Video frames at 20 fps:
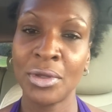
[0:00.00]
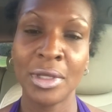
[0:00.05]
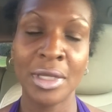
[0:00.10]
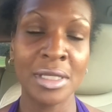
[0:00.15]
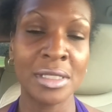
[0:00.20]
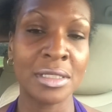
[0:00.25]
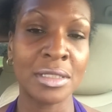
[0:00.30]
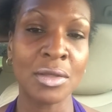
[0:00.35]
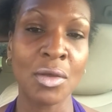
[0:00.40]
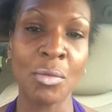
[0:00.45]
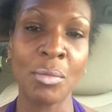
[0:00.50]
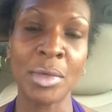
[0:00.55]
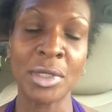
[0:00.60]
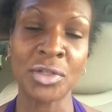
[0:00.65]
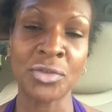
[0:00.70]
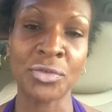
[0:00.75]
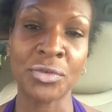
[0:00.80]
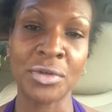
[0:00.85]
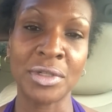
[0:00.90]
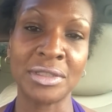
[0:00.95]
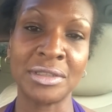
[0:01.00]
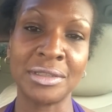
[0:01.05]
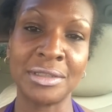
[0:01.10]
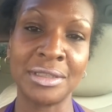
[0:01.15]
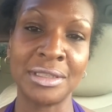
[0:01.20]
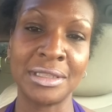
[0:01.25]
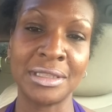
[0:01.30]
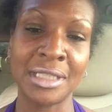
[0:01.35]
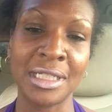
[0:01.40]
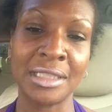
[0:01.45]
It's so much for us to
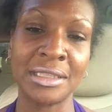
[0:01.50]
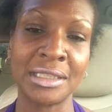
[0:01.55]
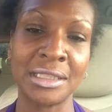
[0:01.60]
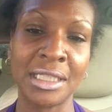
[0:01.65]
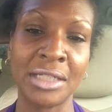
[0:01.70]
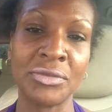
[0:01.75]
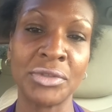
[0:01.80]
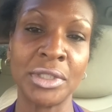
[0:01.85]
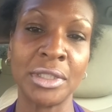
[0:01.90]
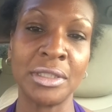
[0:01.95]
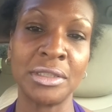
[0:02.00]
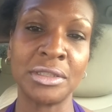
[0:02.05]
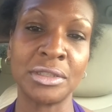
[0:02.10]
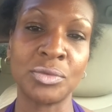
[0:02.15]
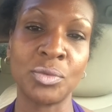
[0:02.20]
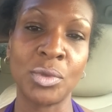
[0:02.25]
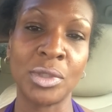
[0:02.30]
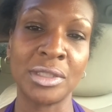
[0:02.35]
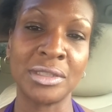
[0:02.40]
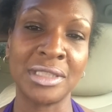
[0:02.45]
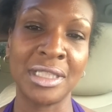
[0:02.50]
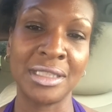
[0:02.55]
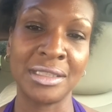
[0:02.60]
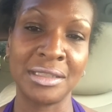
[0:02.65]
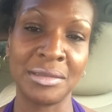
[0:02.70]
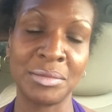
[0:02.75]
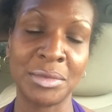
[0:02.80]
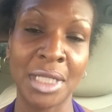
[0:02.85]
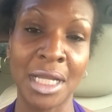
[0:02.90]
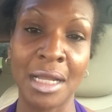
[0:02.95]
discuss, and I really just want to take
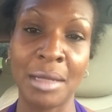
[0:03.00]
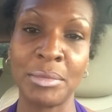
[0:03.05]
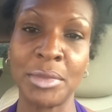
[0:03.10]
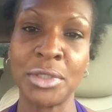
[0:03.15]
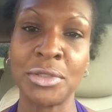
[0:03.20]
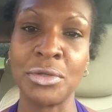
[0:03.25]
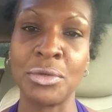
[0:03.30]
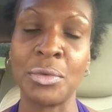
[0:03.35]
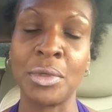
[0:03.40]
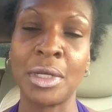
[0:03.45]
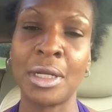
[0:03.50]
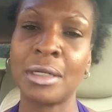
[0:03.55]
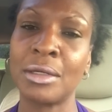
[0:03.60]
some time to do it.